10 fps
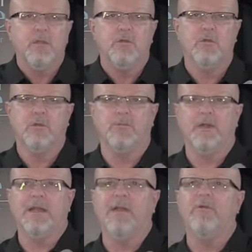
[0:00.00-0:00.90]
you could
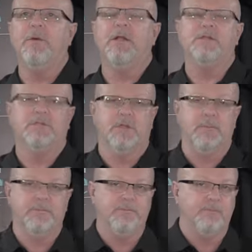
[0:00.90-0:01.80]
bring everybody's
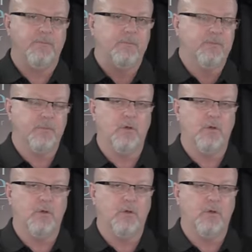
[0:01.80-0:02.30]
sheep from the